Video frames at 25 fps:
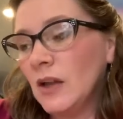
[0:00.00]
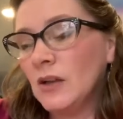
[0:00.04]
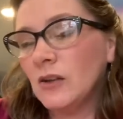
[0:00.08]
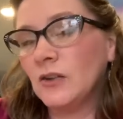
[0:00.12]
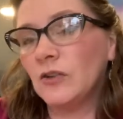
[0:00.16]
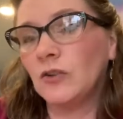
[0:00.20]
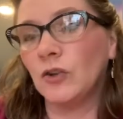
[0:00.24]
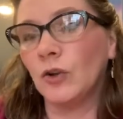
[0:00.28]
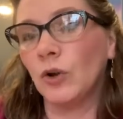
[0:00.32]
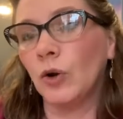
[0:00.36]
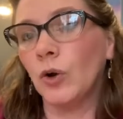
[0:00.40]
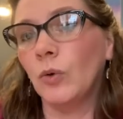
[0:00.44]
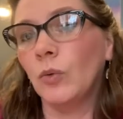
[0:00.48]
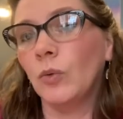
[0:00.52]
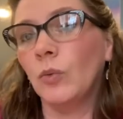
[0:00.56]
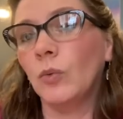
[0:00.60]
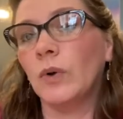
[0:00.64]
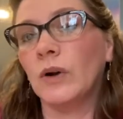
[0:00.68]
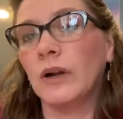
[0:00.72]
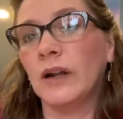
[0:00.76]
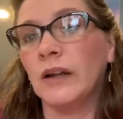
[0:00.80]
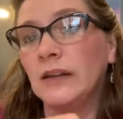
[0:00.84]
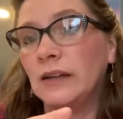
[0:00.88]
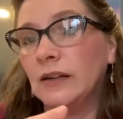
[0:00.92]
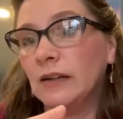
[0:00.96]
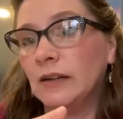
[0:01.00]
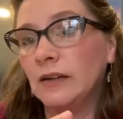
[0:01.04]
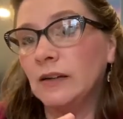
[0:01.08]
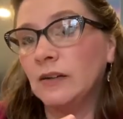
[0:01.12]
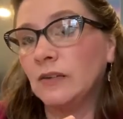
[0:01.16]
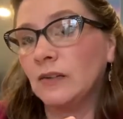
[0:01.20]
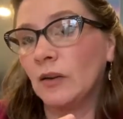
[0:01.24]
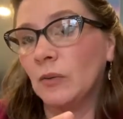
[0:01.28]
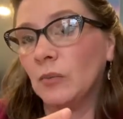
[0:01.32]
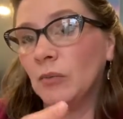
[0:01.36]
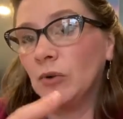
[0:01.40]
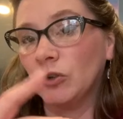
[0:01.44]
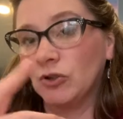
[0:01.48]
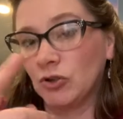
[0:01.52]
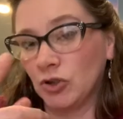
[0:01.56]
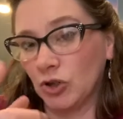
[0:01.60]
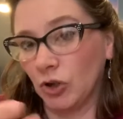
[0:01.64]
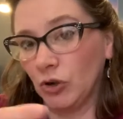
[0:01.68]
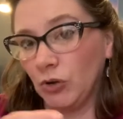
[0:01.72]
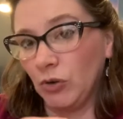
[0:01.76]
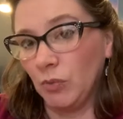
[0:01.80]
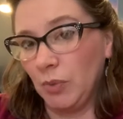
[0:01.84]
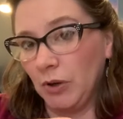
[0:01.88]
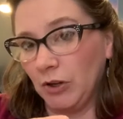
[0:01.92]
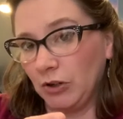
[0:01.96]
So what I did is I'm going to show
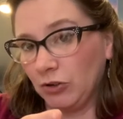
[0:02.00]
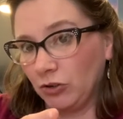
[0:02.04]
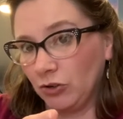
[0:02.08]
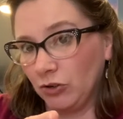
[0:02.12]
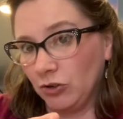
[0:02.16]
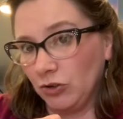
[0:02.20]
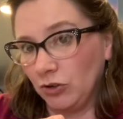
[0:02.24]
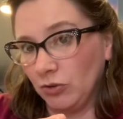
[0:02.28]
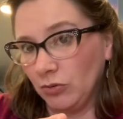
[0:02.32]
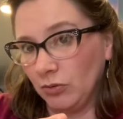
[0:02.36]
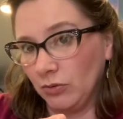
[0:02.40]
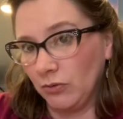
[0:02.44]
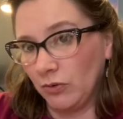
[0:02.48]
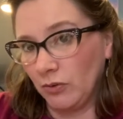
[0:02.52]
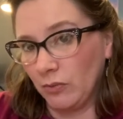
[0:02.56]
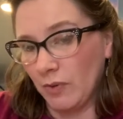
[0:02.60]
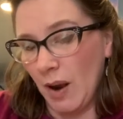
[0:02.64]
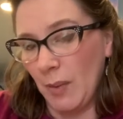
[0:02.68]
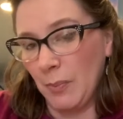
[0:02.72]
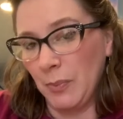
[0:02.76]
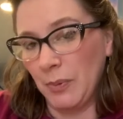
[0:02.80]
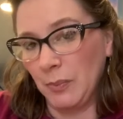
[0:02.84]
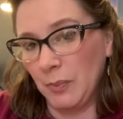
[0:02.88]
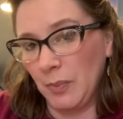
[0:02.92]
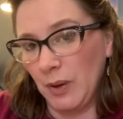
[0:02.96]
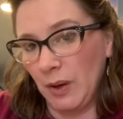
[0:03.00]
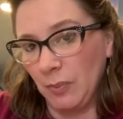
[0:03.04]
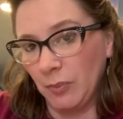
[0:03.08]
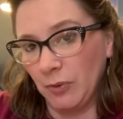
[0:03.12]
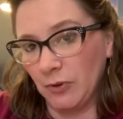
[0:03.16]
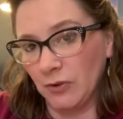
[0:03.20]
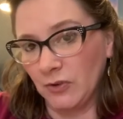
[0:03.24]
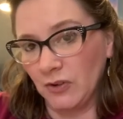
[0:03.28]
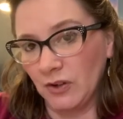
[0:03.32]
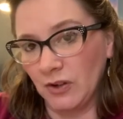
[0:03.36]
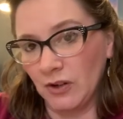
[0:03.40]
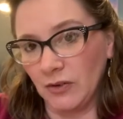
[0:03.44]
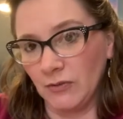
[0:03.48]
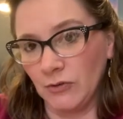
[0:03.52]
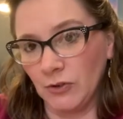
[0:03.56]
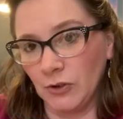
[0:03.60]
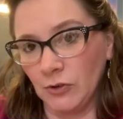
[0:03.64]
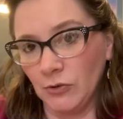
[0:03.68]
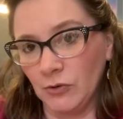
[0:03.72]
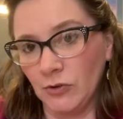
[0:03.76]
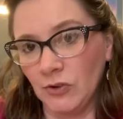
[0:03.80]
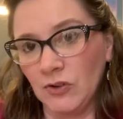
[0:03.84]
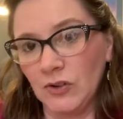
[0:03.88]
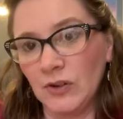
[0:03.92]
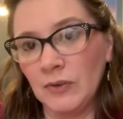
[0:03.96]
you a picture too of the wrapping papers that I've
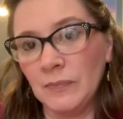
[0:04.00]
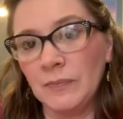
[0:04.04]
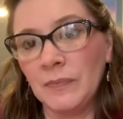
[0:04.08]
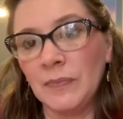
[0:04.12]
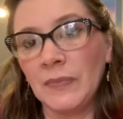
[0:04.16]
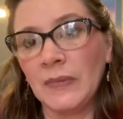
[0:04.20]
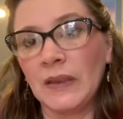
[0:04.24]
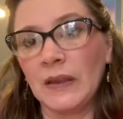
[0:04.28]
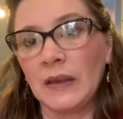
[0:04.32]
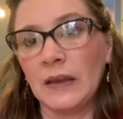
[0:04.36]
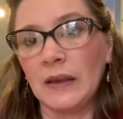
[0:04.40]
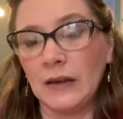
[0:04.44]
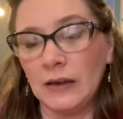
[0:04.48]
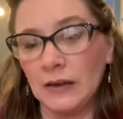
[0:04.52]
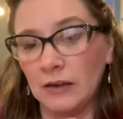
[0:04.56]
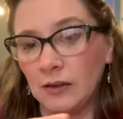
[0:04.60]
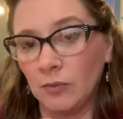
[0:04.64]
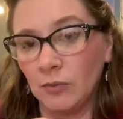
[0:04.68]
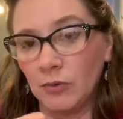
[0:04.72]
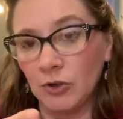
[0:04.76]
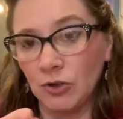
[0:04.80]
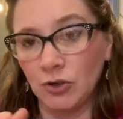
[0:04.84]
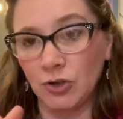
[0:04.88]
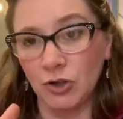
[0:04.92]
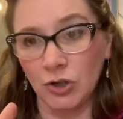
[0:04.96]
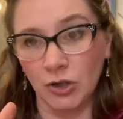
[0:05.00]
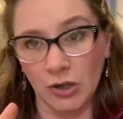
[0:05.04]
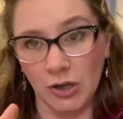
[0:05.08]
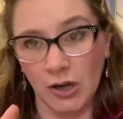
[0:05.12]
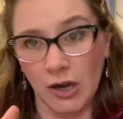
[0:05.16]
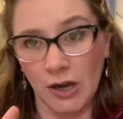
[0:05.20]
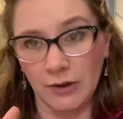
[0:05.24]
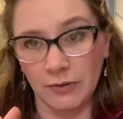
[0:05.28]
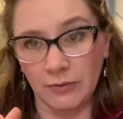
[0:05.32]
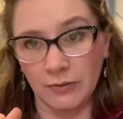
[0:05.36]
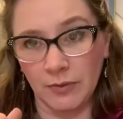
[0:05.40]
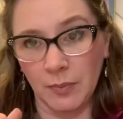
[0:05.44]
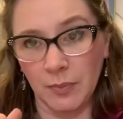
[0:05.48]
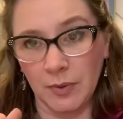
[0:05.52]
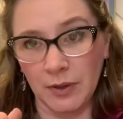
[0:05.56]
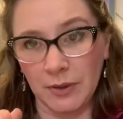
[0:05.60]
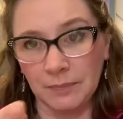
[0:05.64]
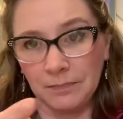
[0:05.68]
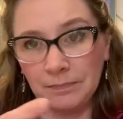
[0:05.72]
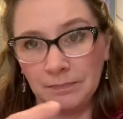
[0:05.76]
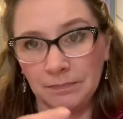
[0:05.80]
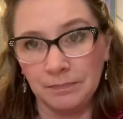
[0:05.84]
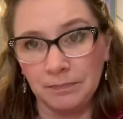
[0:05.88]
used. And I'm going to show you how to rip it.